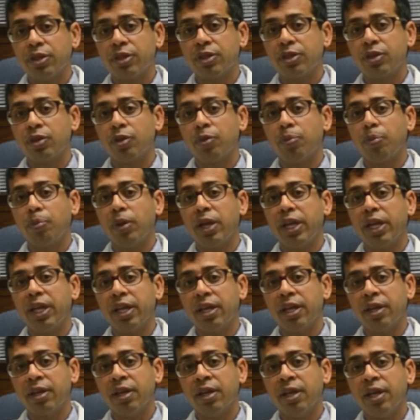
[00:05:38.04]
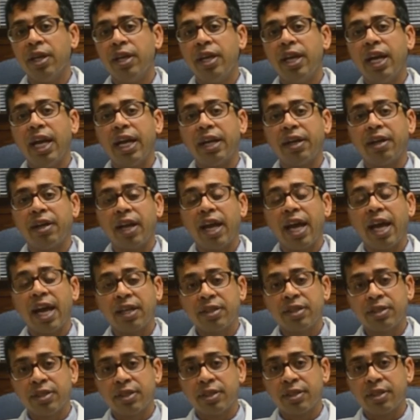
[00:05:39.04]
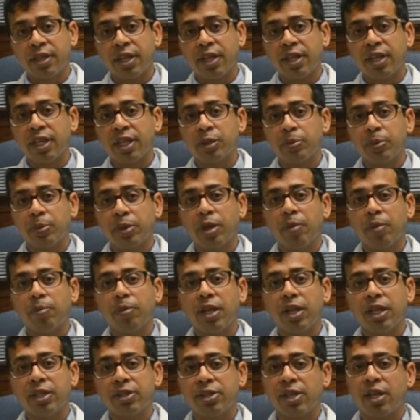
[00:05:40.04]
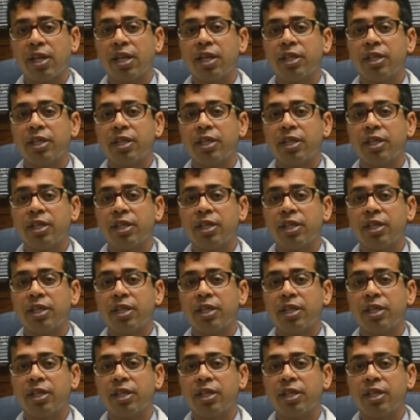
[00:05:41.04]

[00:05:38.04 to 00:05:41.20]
so bleeding at access site has become less and